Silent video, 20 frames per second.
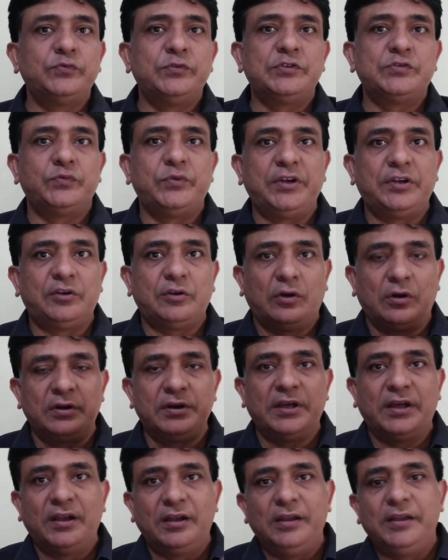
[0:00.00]
we
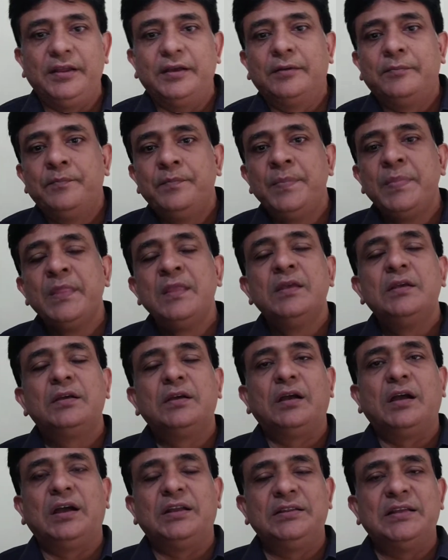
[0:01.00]
talked earlier.
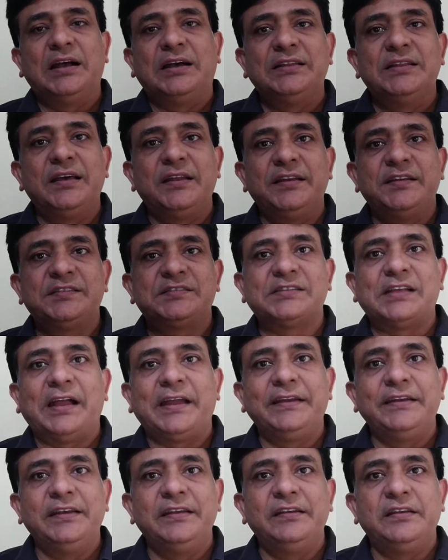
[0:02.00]
The other is
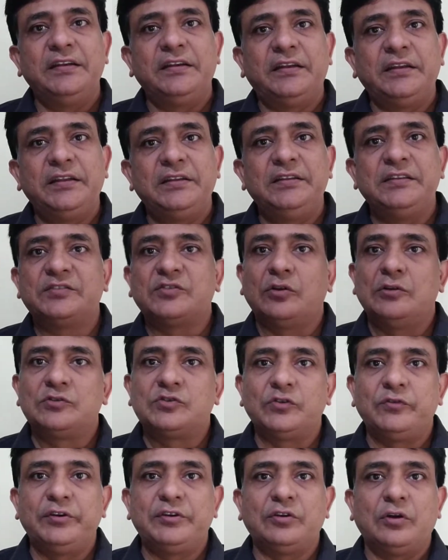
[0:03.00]
identity. This
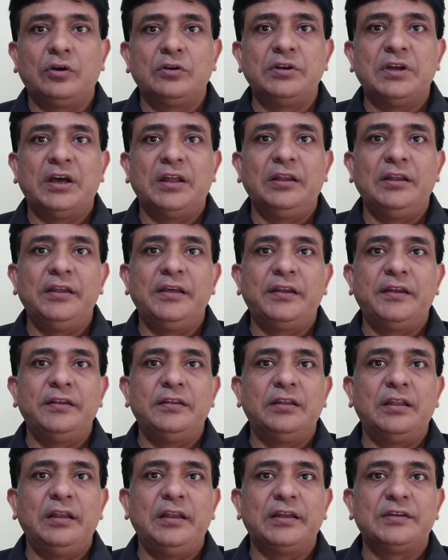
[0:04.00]
also we talked earlier
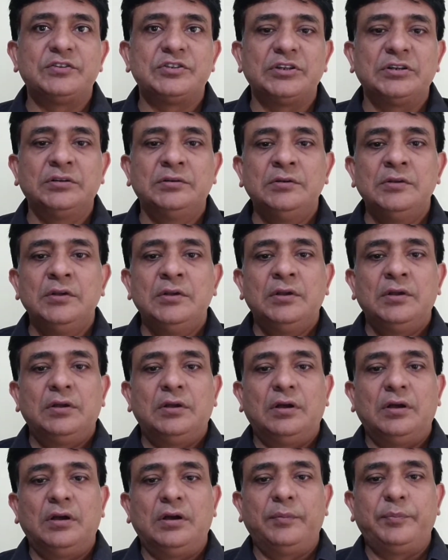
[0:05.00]
in the lecture,
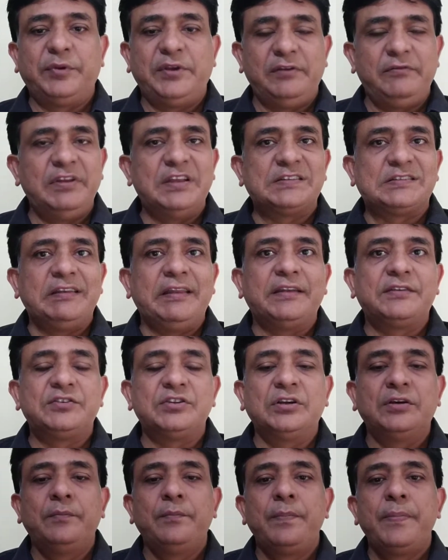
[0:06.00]
previous
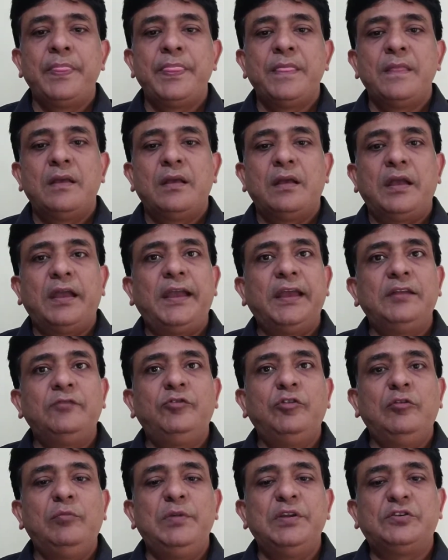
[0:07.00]
lecture. And
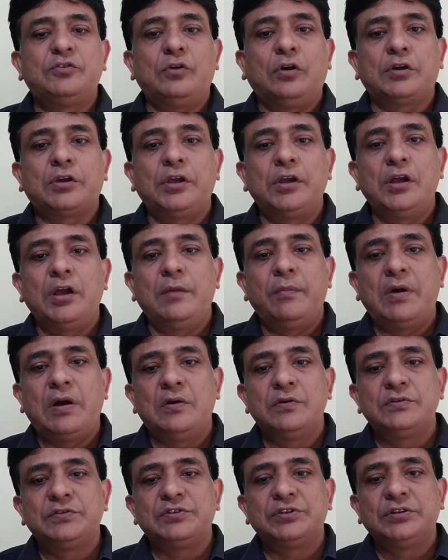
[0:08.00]
we'll be talking
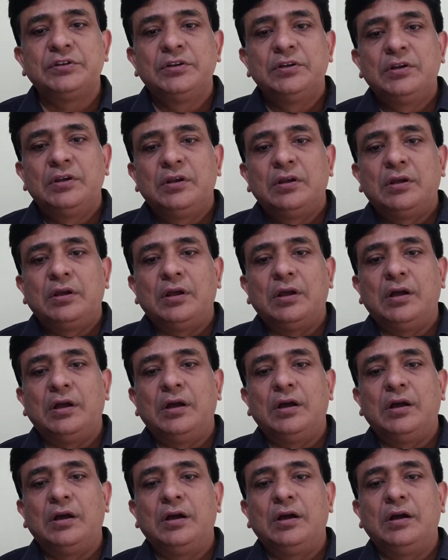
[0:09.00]
about
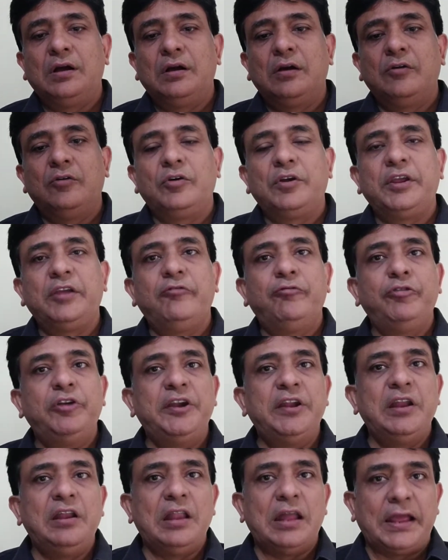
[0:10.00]

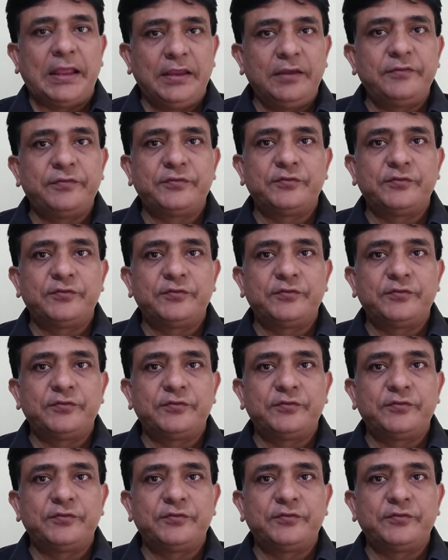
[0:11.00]
everyday life